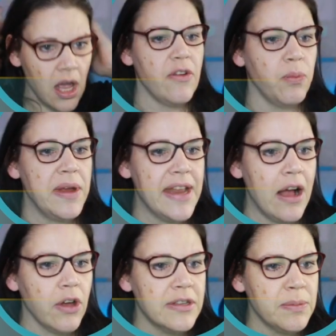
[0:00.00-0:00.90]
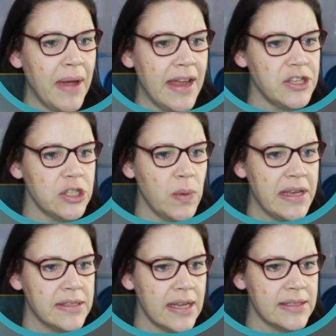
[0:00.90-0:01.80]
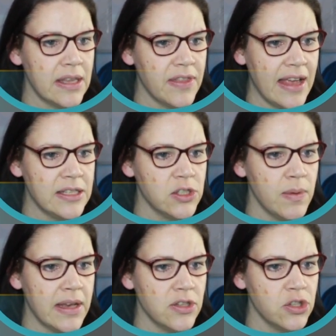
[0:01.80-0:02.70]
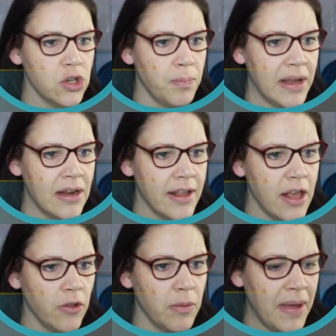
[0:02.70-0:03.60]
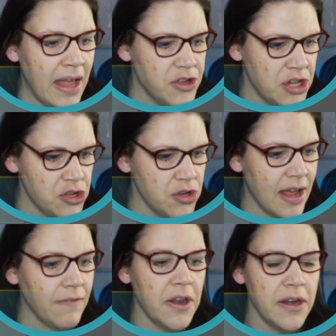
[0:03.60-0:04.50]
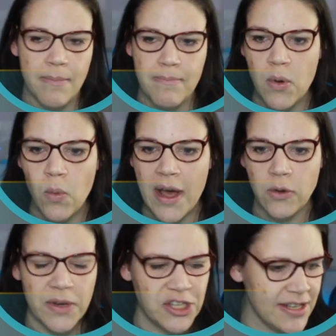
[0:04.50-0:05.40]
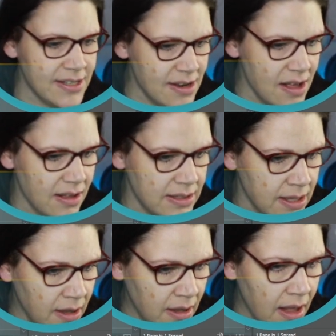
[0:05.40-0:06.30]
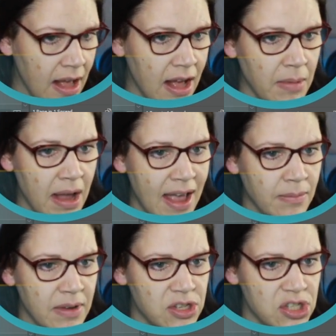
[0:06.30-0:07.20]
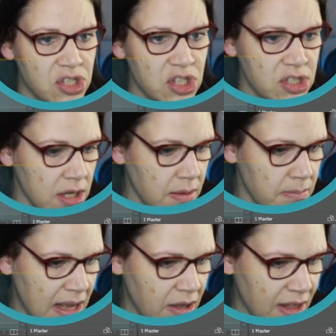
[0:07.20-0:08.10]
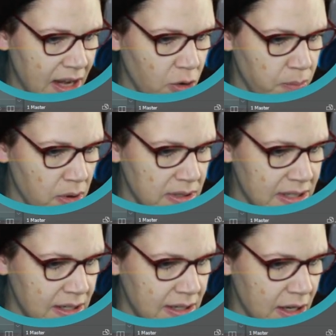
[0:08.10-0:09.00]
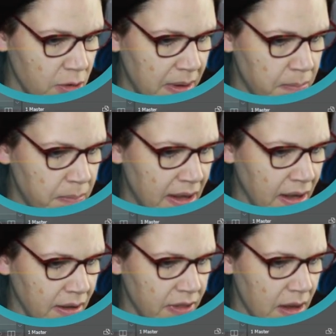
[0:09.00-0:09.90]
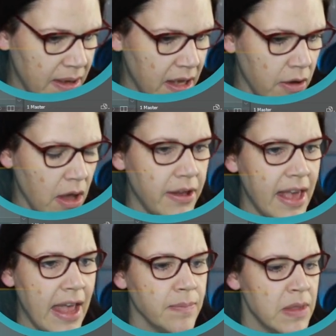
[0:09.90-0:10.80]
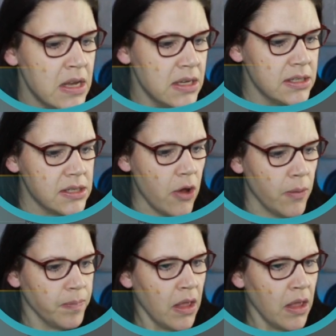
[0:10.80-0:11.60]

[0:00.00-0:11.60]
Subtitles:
If we now go to pages, we can test that that is doing its job by clicking on the page, and it should have the number 1, which it does. I am just going to make that little box a little bit bigger. There we go. Okay, so